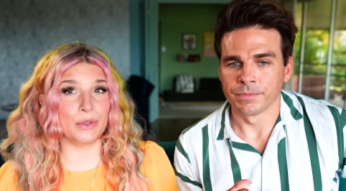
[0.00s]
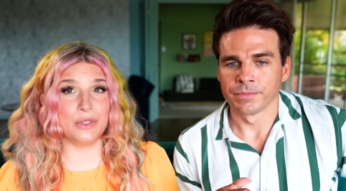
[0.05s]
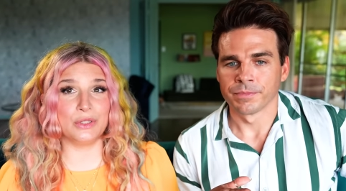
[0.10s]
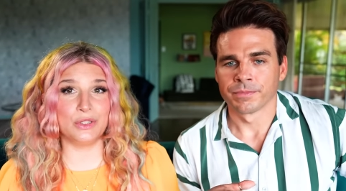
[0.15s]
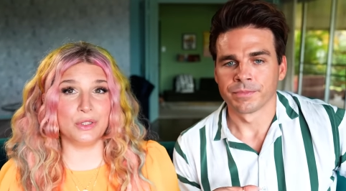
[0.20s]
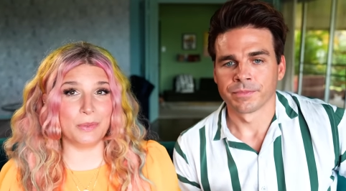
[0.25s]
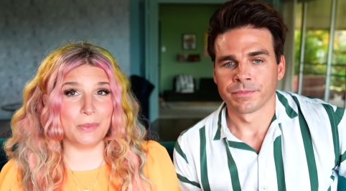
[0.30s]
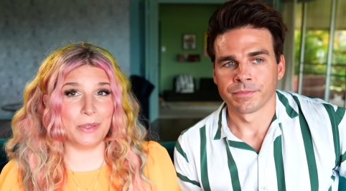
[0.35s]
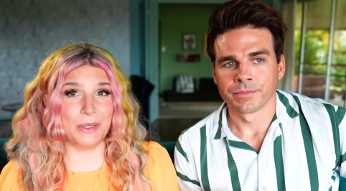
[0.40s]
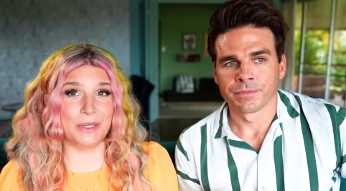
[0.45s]

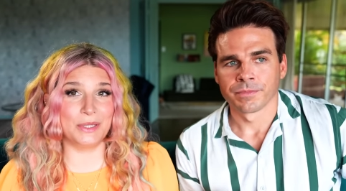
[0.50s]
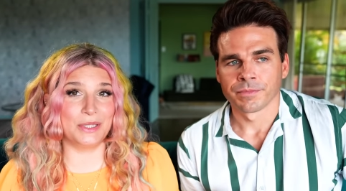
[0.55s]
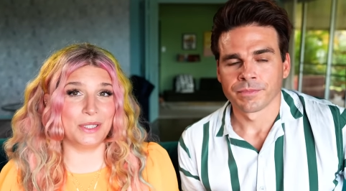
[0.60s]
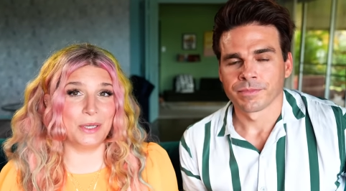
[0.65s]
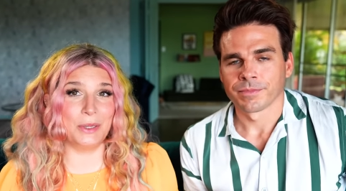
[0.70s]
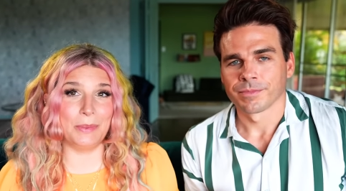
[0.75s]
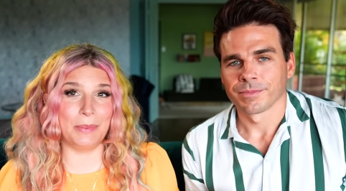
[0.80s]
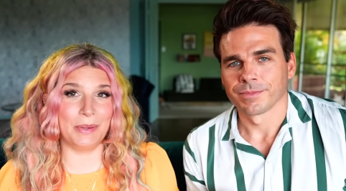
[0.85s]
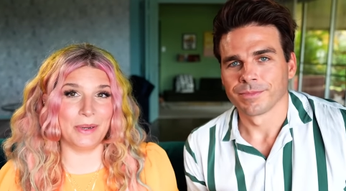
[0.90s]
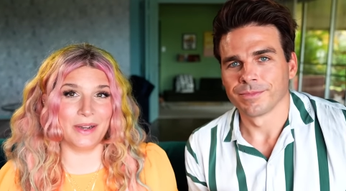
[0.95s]
Speaker 1: super
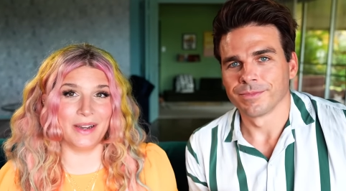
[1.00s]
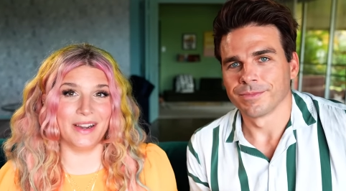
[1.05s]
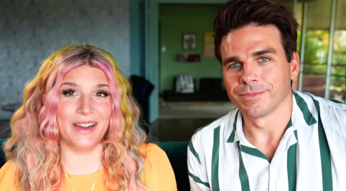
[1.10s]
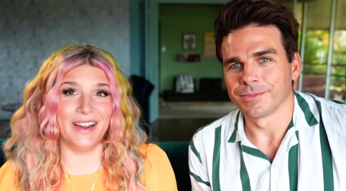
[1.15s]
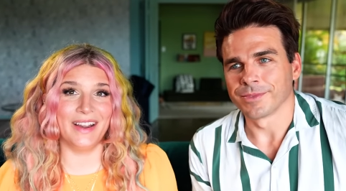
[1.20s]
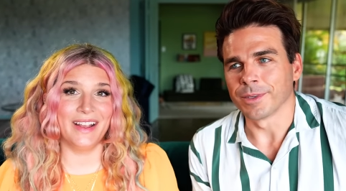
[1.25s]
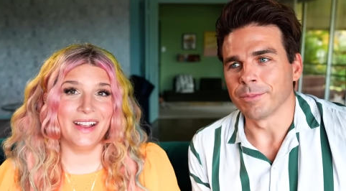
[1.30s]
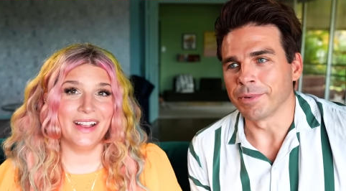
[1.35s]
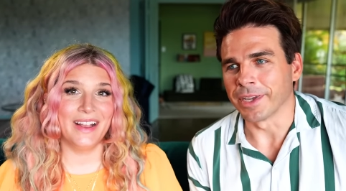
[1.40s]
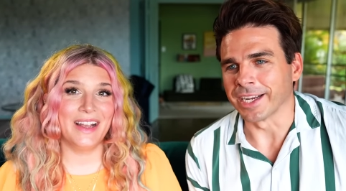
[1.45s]
super
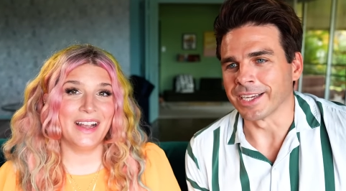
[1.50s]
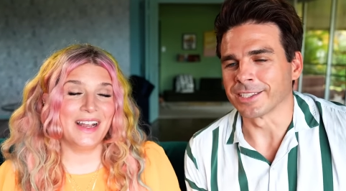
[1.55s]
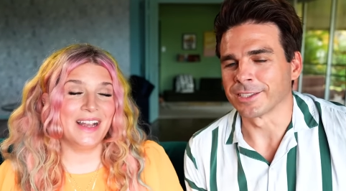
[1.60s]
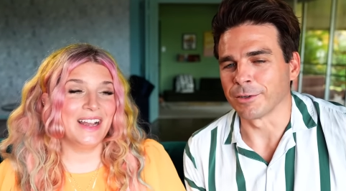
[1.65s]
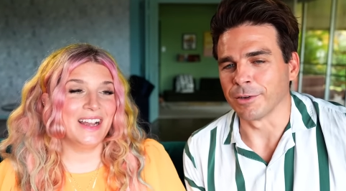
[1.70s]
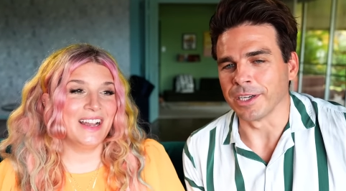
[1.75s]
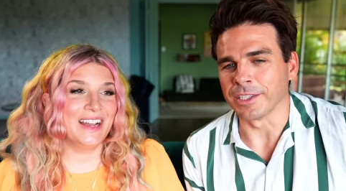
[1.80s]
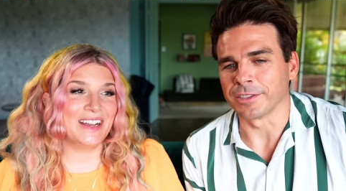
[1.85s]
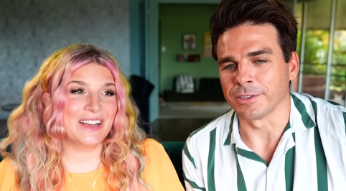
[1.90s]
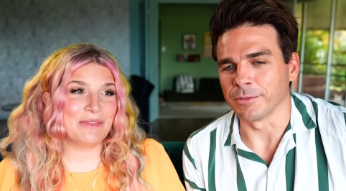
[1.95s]
the
Speaker 2: biggest
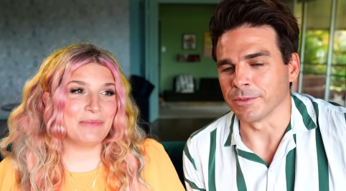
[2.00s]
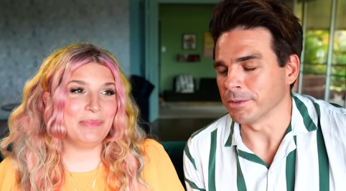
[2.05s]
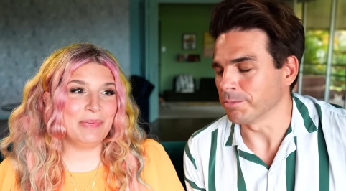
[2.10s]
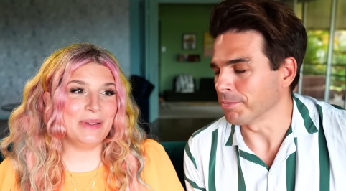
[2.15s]
question we